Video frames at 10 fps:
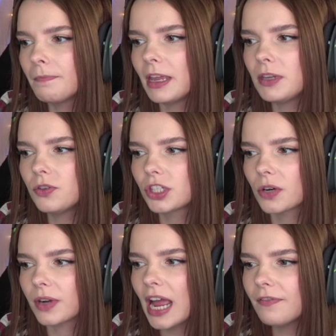Maybe you just
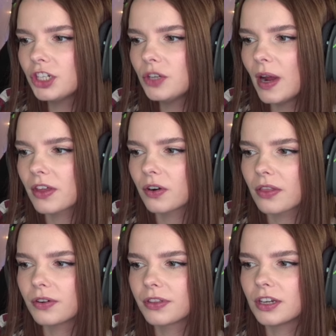don't have to and there are
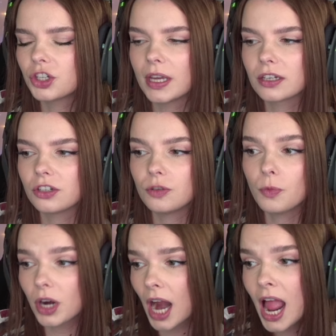other things you like to do
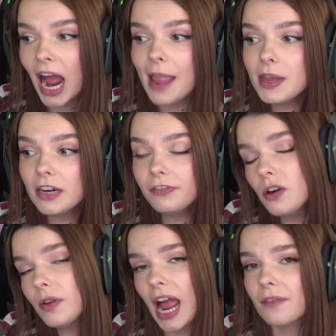more. I mean, if you
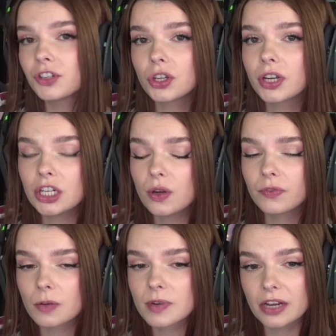don't have to cook and you have
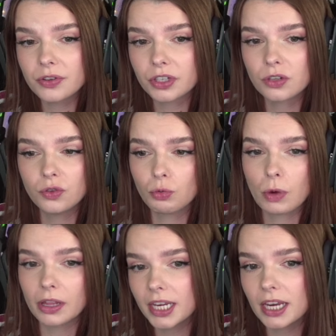someone else who's
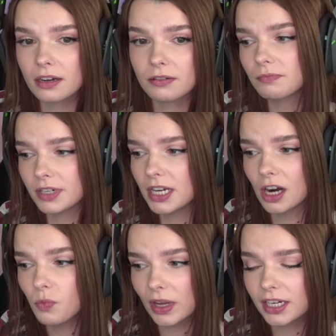willing and, you know,
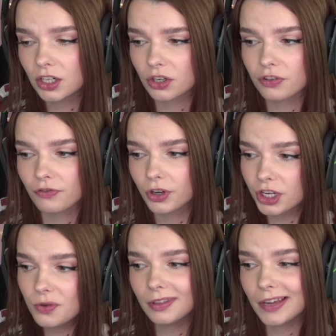willing to cook for
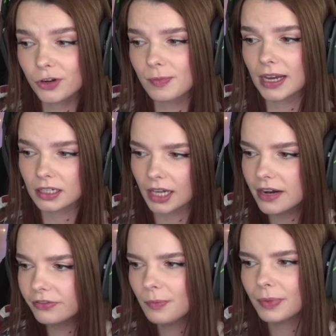you, live your best
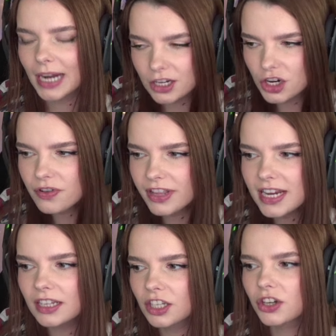life. But I do think
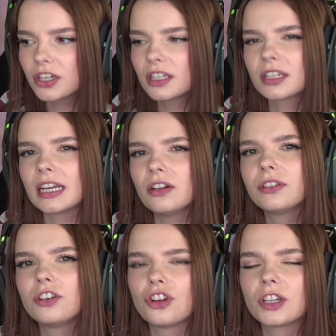it's a good skill
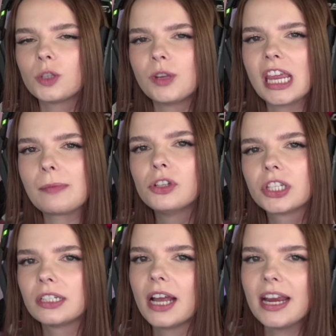to just be able
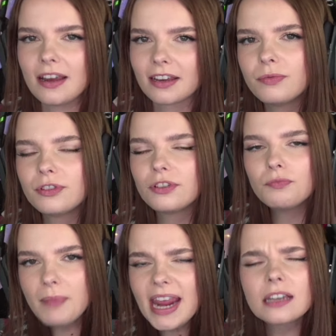to, like, to make